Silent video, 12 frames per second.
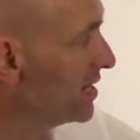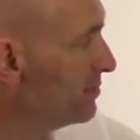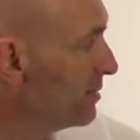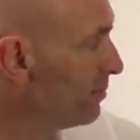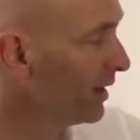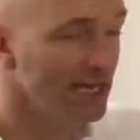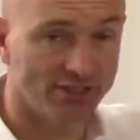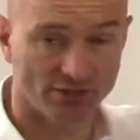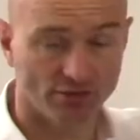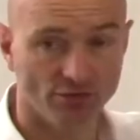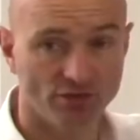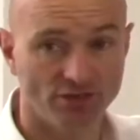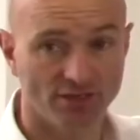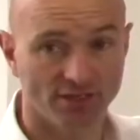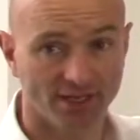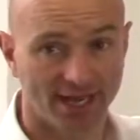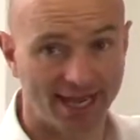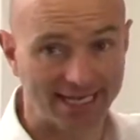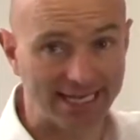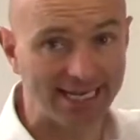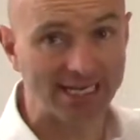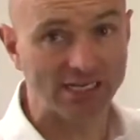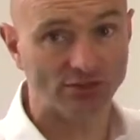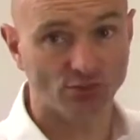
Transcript: can be placed and routed at ease